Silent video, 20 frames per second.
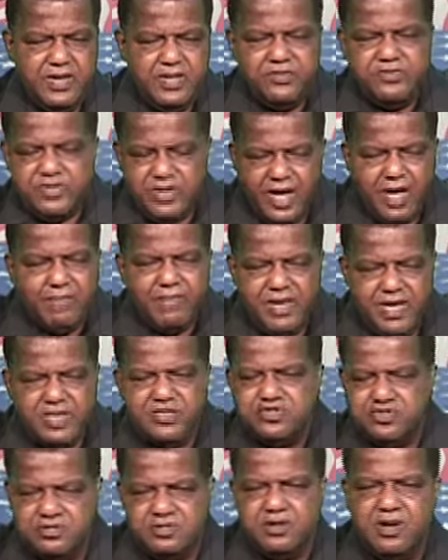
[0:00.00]
top
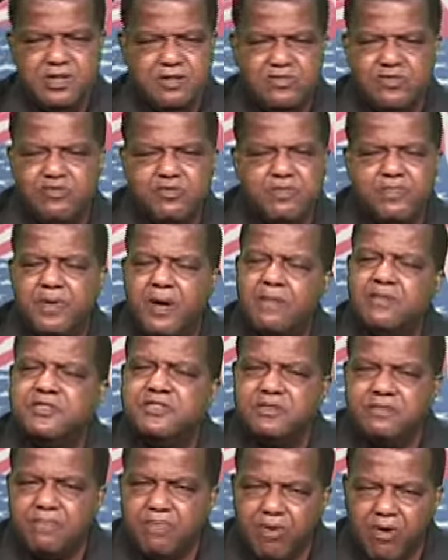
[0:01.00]
echelon of the
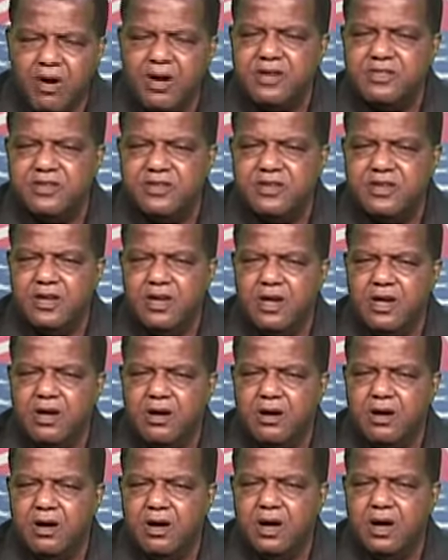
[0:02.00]
Republican Party,
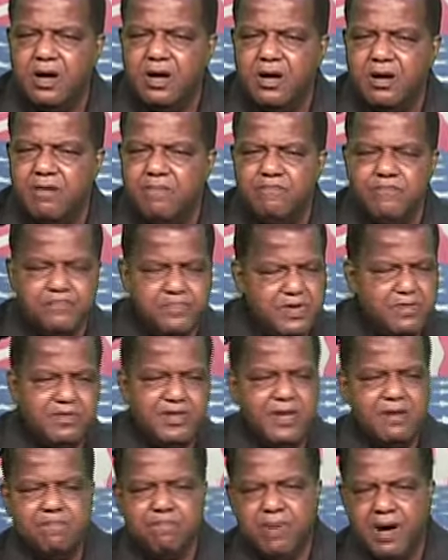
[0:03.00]
people
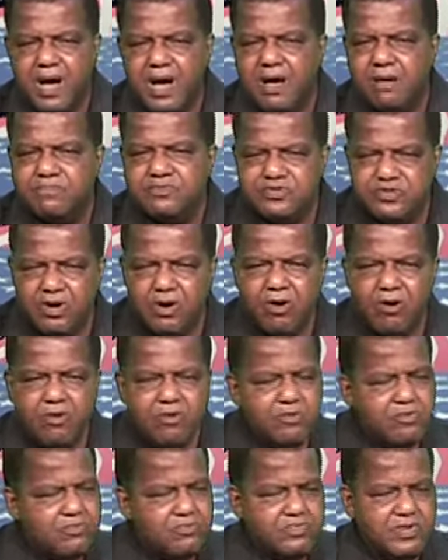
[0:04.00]
like Bob
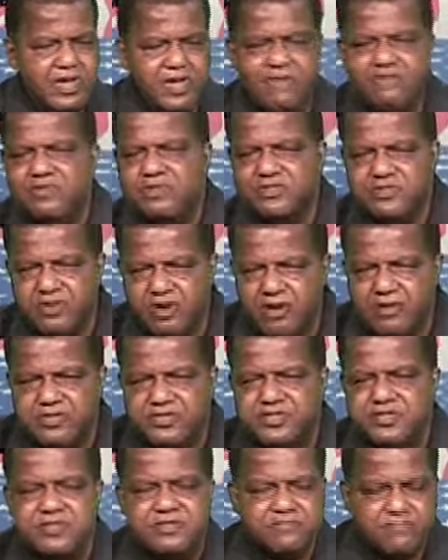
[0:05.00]
Dole, Everett
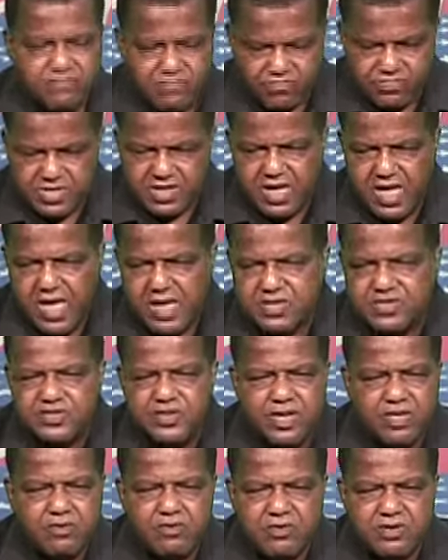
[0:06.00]
Dirksen,
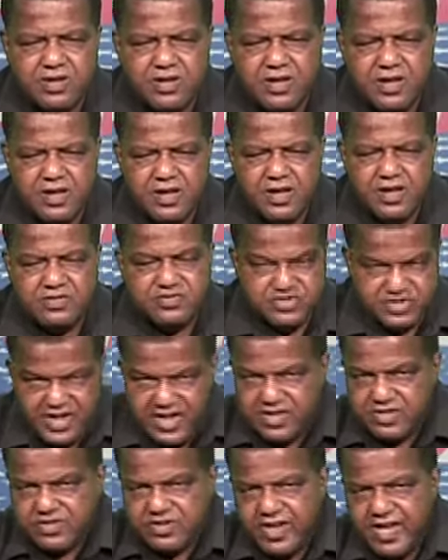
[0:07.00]
etc.,
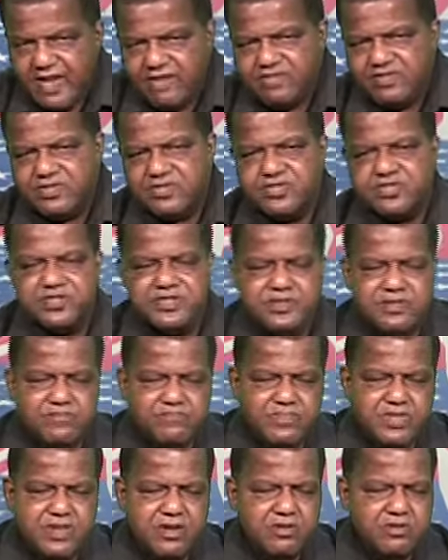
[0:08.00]
Jake Javits
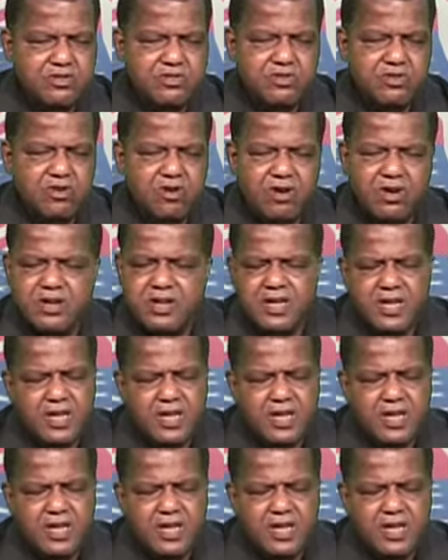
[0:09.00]
here in New York.